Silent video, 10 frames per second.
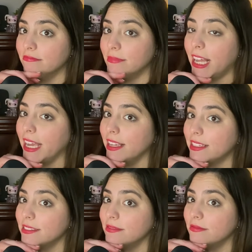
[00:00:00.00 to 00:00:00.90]

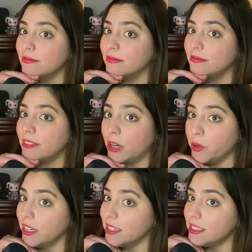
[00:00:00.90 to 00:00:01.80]
Like, are
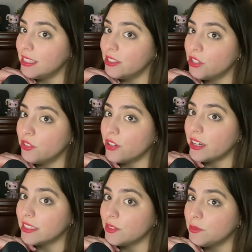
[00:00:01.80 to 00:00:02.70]
we going to see the Joker
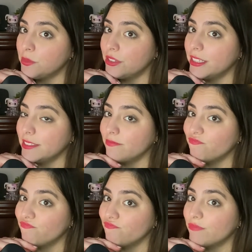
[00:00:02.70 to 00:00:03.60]
at some point?